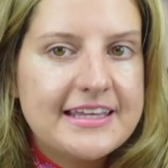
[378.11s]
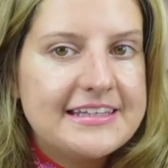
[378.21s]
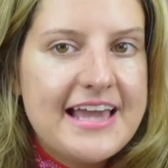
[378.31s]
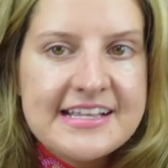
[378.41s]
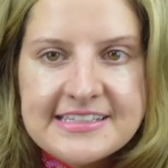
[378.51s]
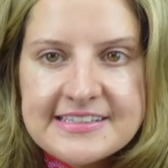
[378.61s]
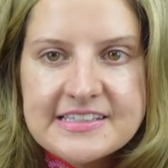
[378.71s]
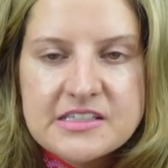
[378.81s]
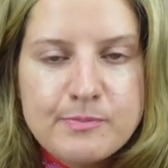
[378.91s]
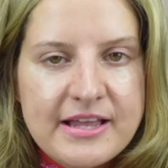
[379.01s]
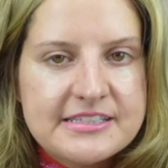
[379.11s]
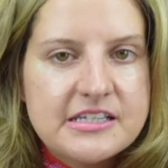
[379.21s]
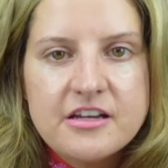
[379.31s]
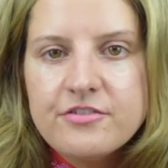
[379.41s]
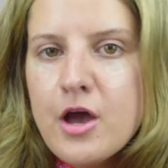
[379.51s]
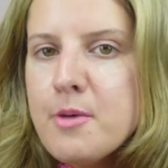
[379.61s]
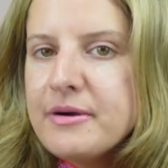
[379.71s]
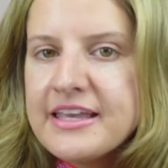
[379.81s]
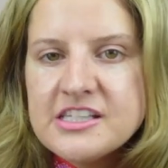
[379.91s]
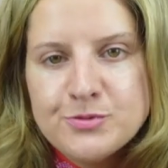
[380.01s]
Yes, it's expensive,
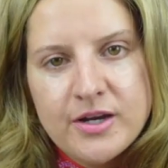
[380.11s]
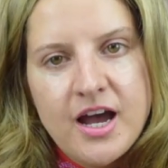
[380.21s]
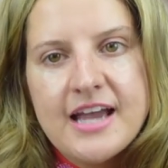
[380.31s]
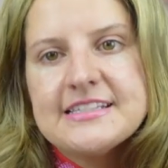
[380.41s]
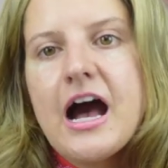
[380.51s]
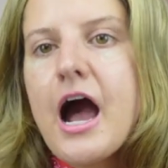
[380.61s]
but guess what, guys?